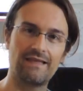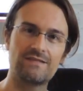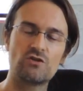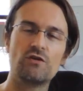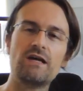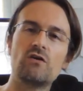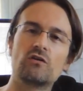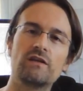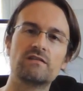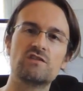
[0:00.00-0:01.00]
So now,
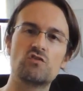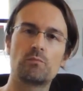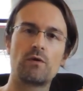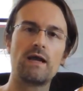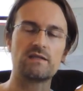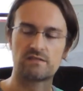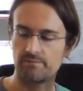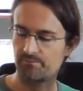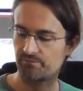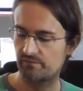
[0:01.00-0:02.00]
here's the
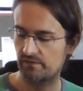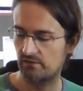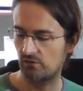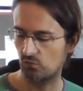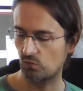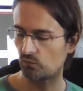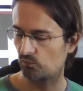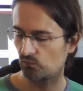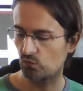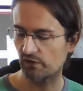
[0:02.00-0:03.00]
surprise, or
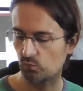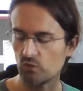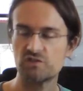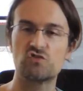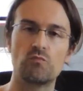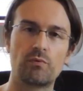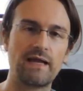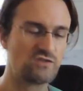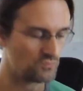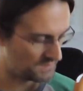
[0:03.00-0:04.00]
what it was the
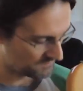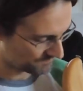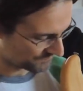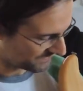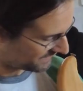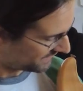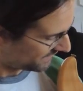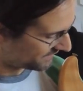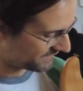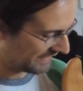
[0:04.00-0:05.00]
surprise to me.
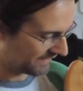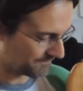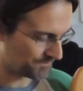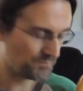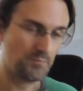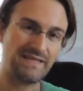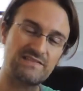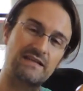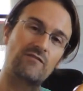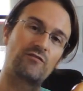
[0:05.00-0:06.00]
The
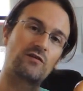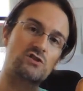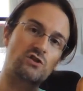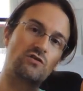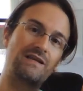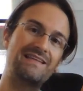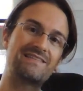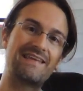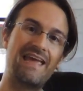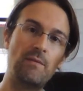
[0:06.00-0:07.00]
Mexican version
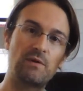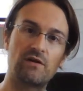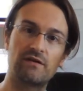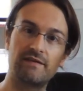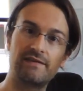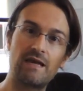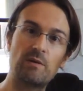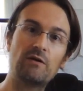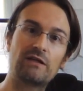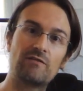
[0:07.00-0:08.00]
is heavier than the
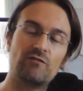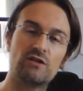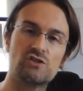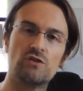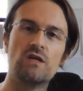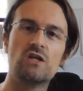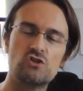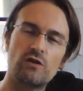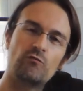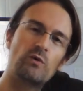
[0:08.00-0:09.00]
American version.
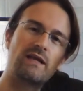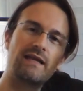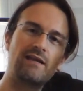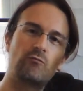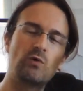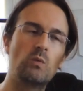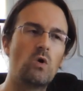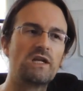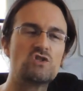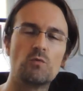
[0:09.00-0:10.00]
So if we
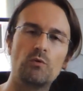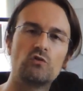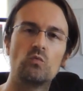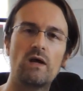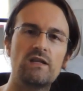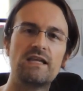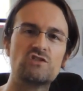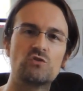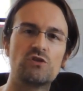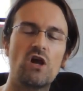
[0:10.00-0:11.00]
wanted to put one
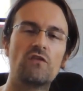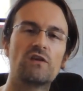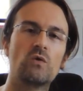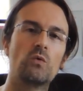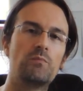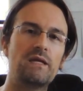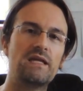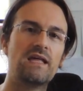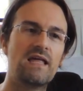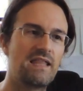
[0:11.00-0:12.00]
next to the other, it would
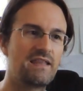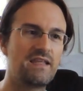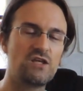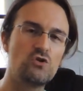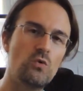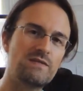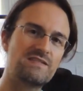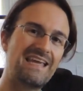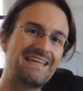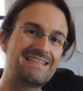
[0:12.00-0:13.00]
be the
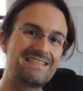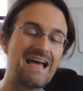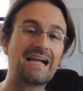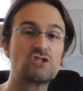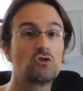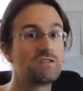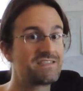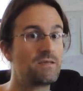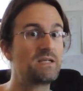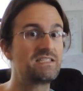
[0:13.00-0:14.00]
USA's actual
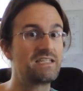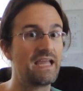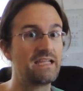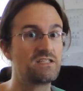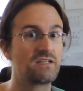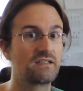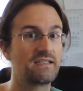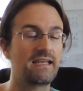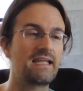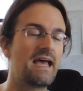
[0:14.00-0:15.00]
78
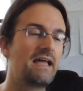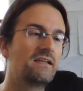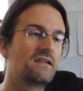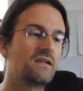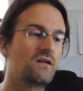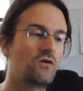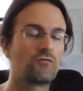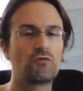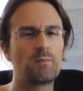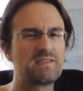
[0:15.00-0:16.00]
that I had, or
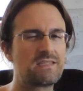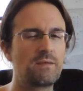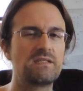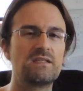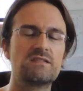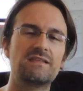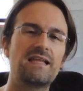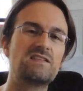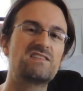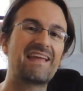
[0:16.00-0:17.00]
from the 70s.
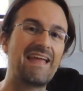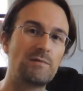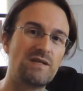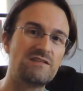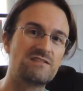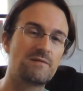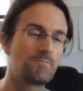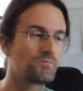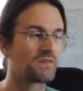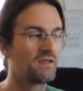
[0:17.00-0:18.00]
That's the heaviest.
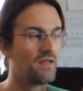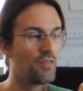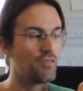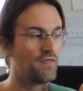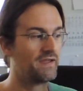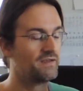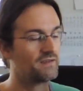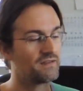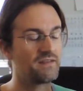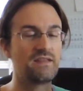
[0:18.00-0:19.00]
Then
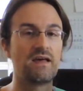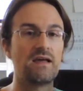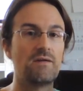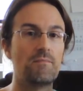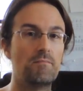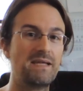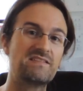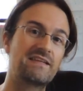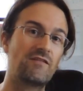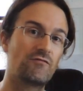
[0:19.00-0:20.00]
the
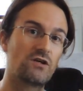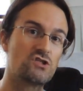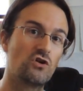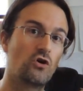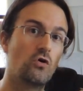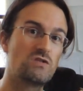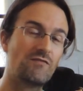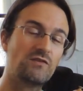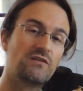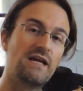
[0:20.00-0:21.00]
Mexican version goes
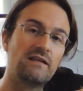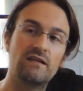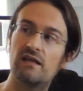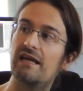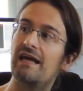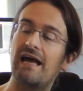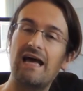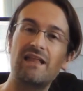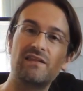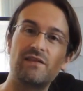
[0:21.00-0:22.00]
after that,
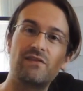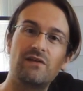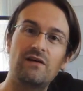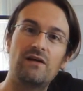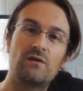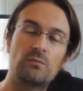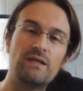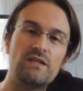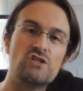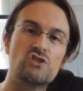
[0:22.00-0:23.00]
and the
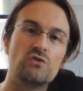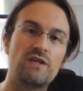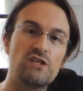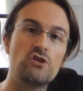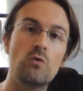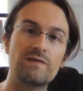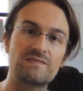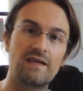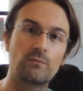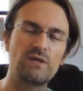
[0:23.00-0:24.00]
reissue, the
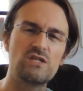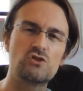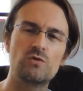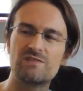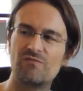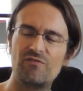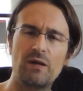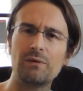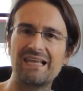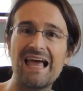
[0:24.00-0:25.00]
USA reissue, is
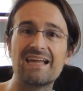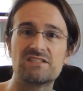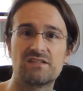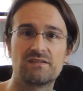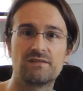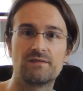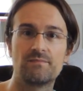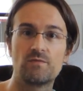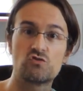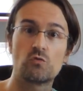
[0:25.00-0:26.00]
very light,
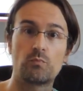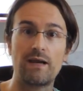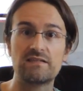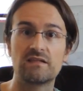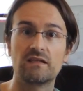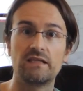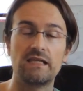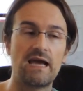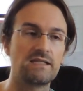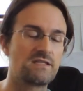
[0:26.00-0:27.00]
surprisingly
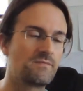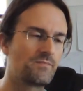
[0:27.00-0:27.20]
light.